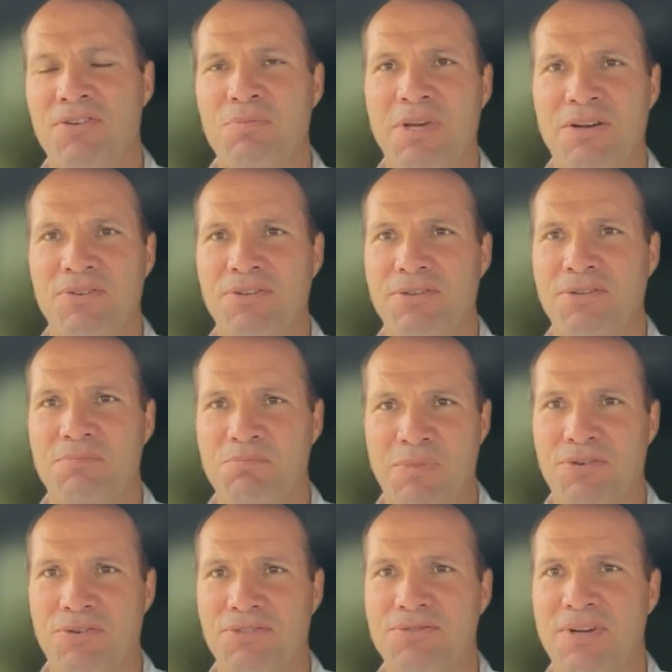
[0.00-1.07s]
minerals
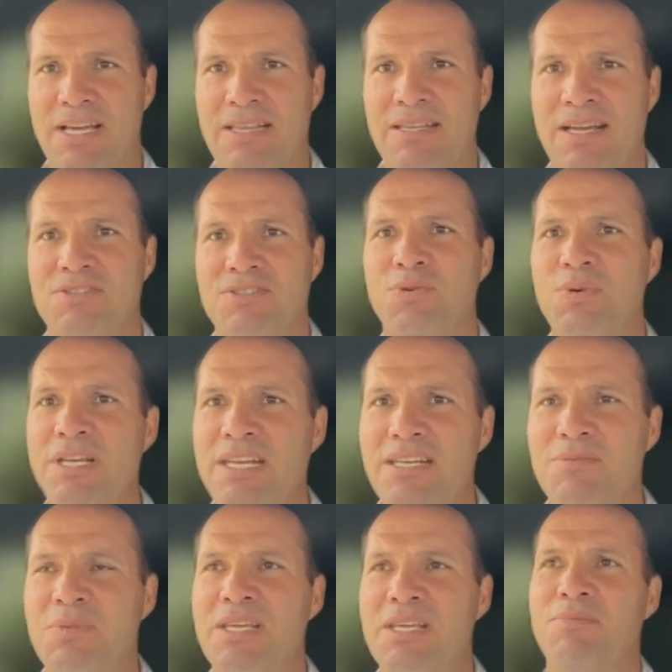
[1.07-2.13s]
right there. So we need to
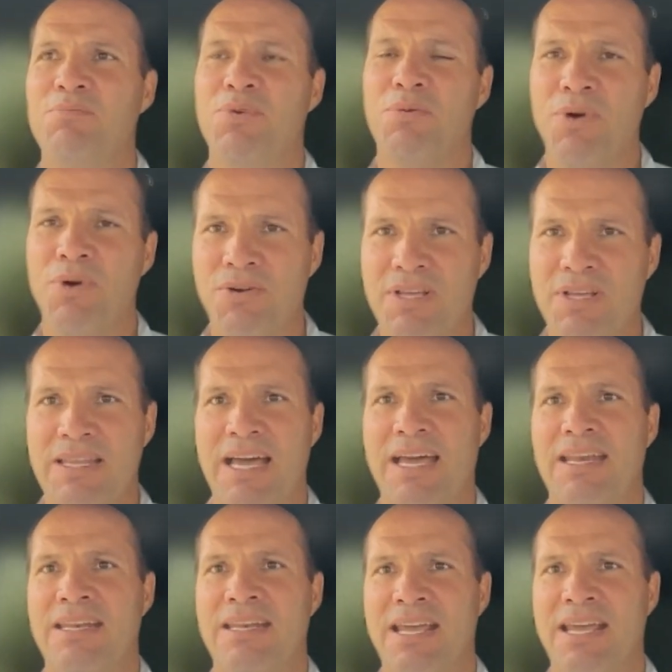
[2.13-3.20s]
be promoting that
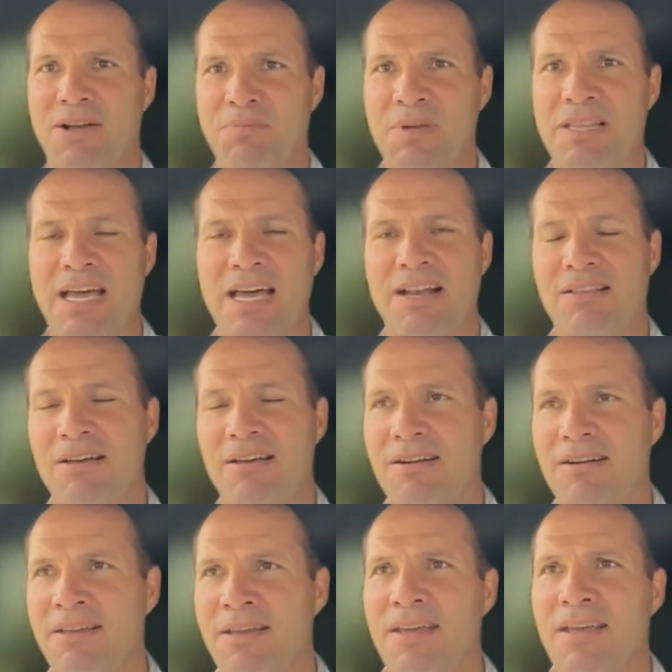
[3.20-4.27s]
and helping that along
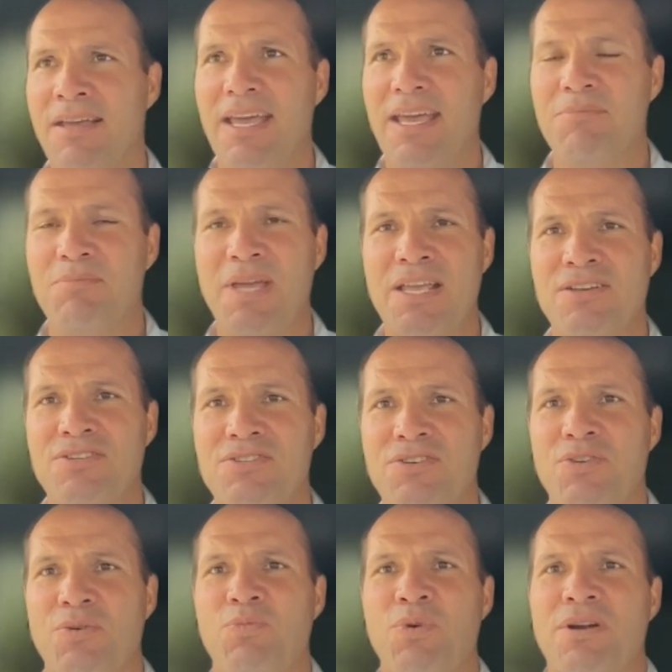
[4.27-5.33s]
and making sure
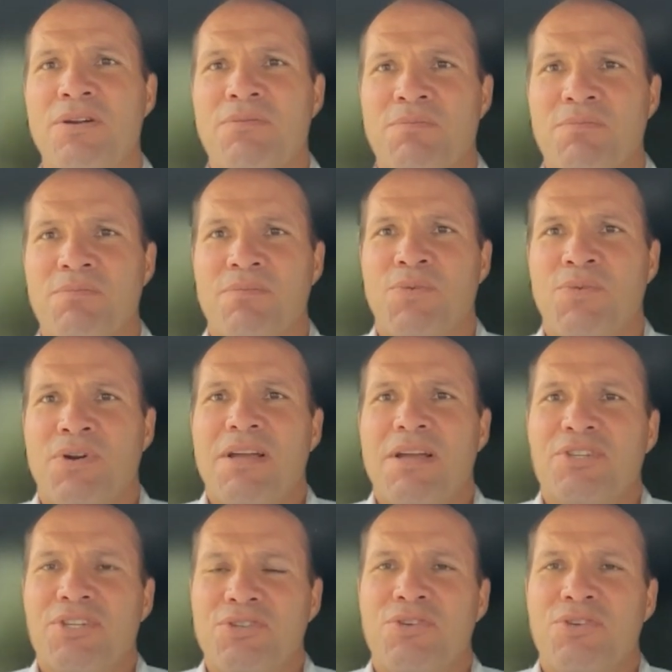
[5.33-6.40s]
that we're
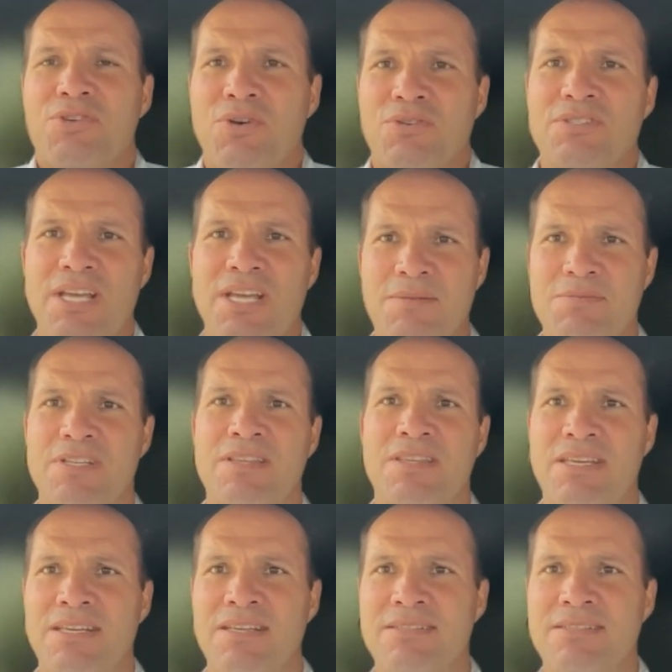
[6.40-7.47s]
able to do those types of
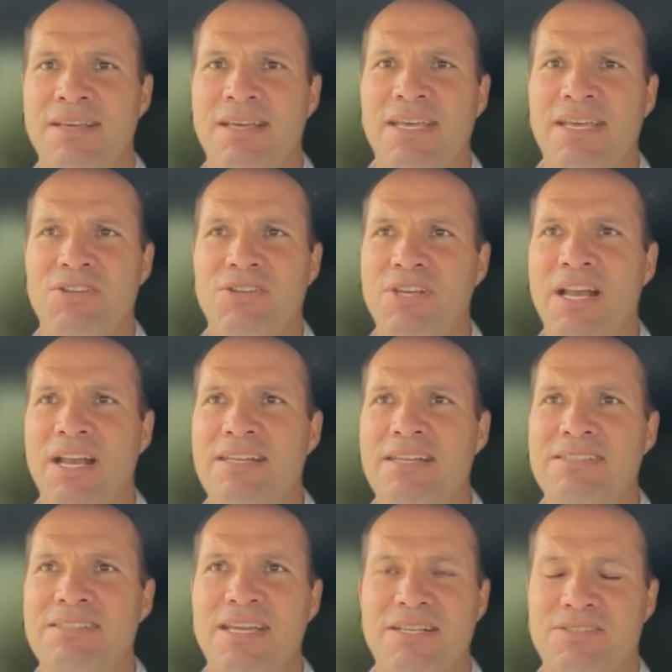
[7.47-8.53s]
things in the United
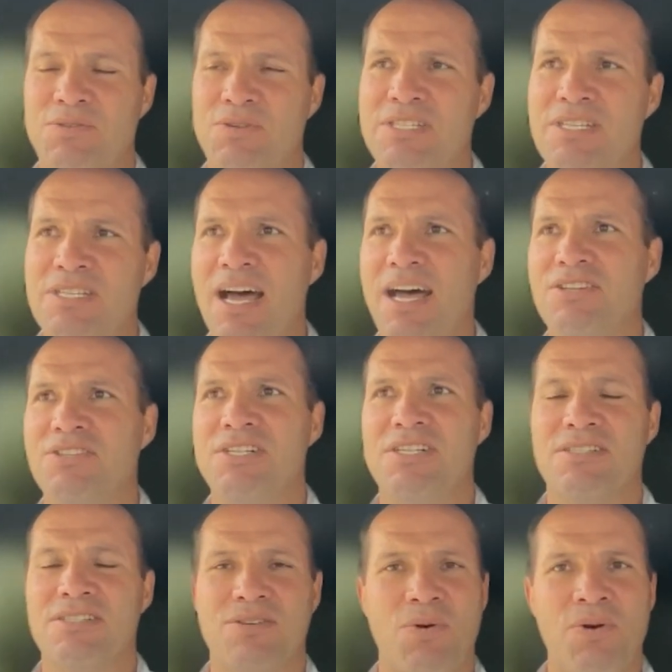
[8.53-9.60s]
States. So it's not
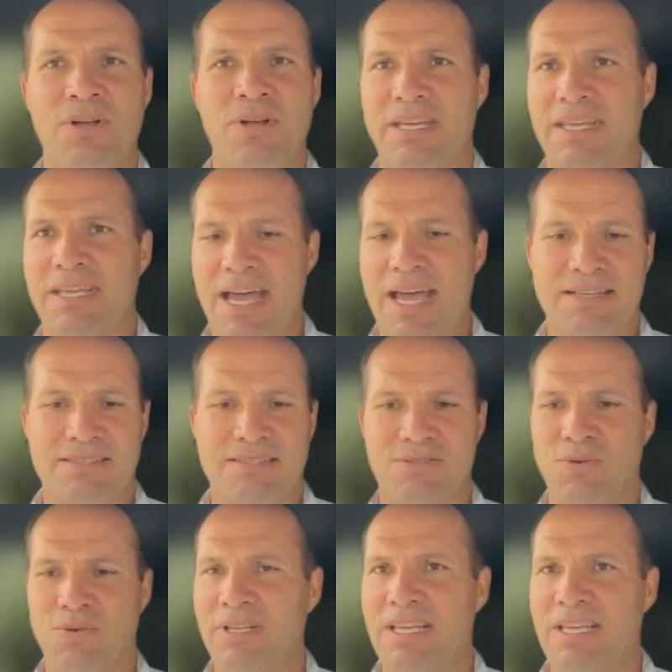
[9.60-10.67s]
just oil and gas,
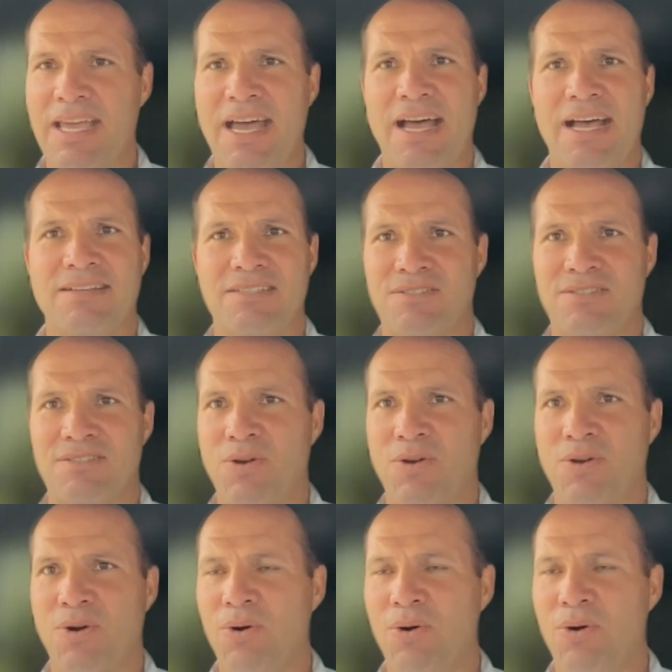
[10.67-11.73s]
it's
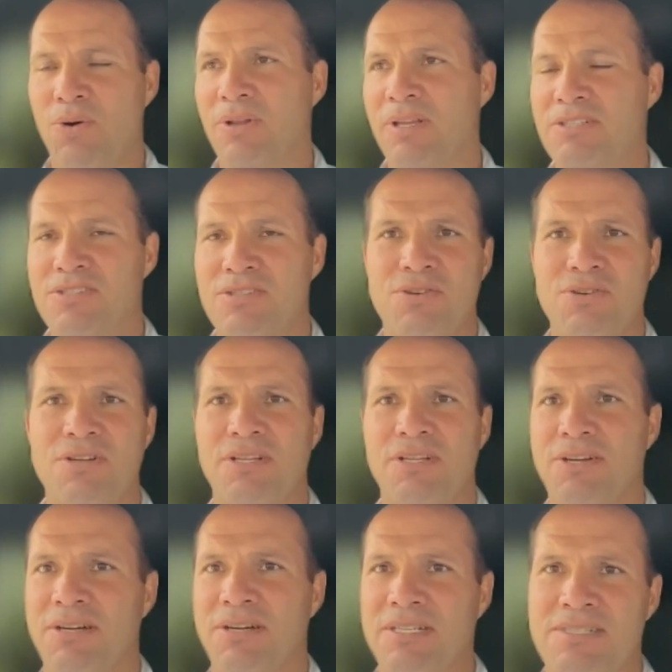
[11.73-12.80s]
coal, it's
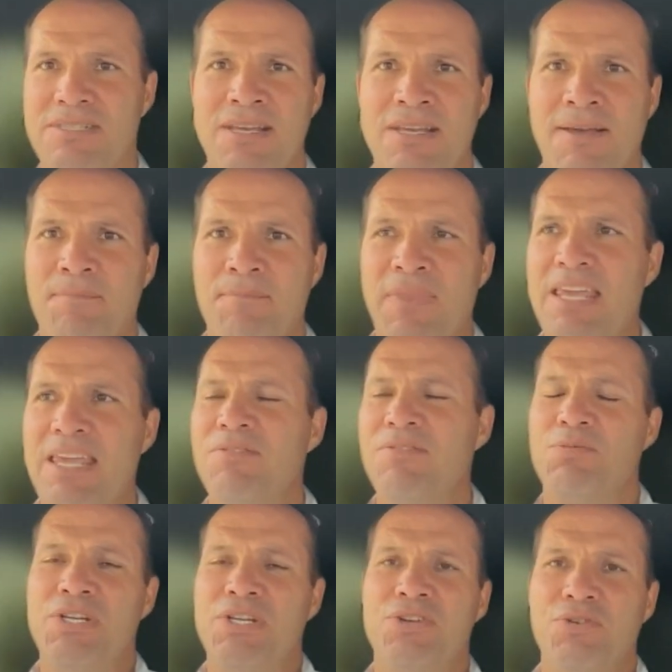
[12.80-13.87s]
nuclear, it's even
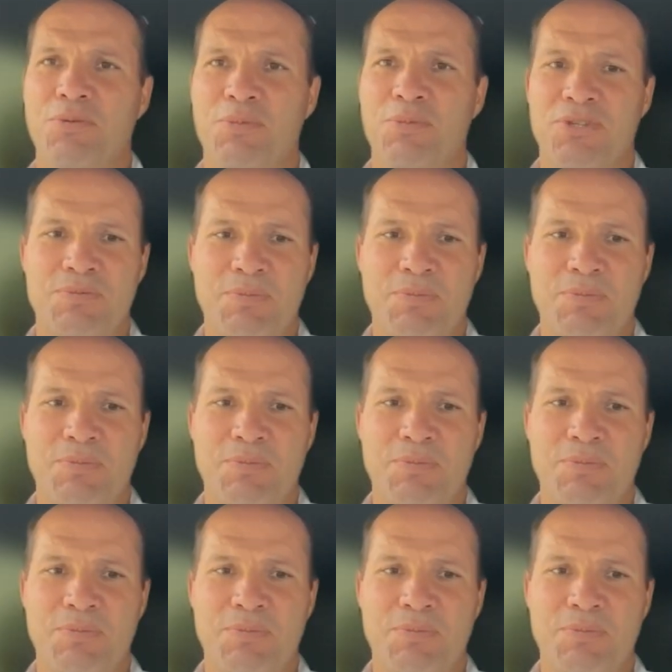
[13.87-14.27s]
renewables,